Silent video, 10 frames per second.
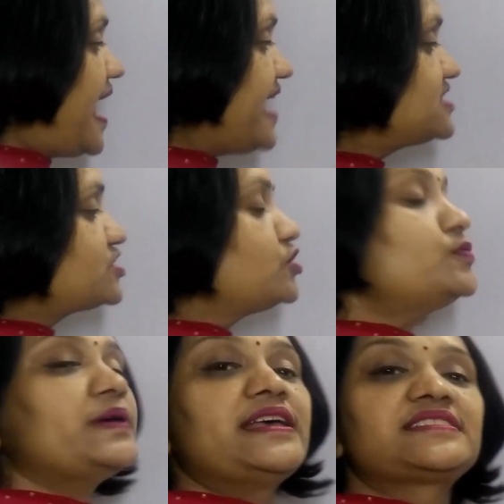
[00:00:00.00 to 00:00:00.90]
X
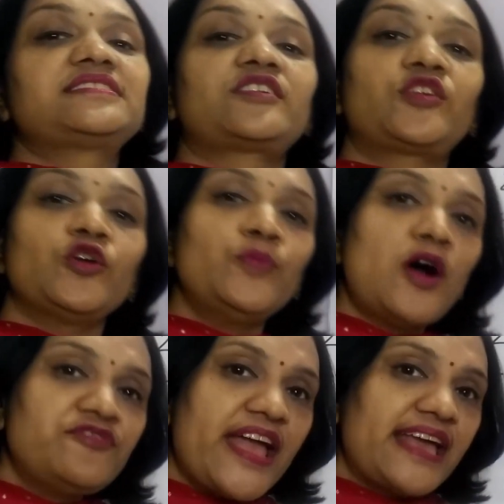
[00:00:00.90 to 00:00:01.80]
cube is the cube
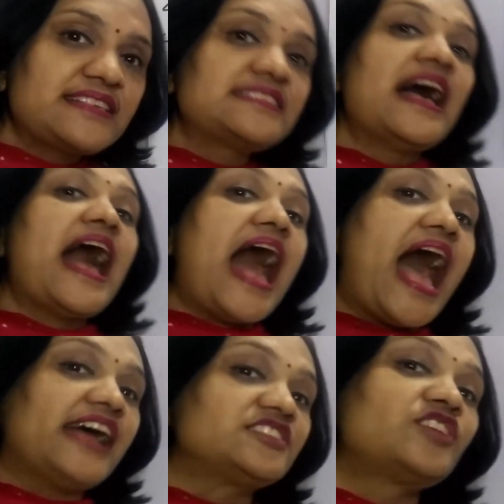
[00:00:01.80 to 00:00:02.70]
of x
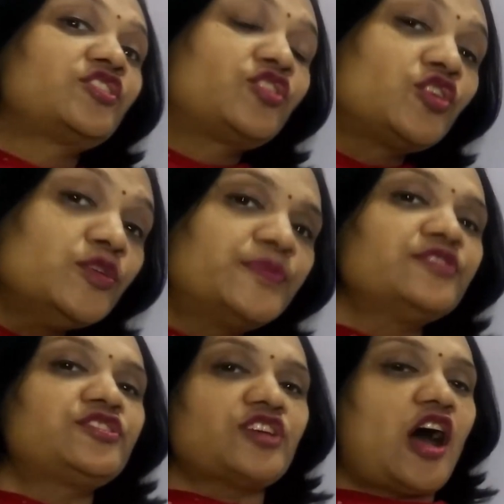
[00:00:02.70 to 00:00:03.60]
and the cube
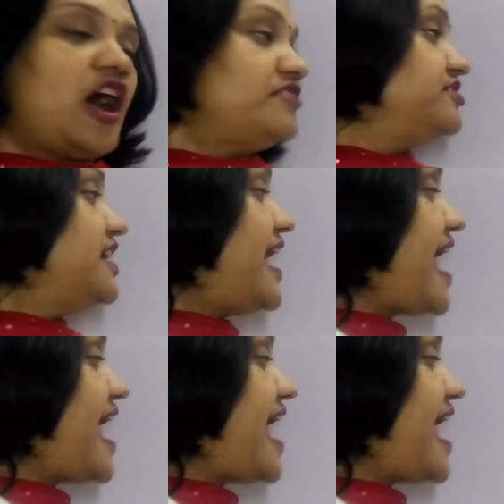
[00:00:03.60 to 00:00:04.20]
root of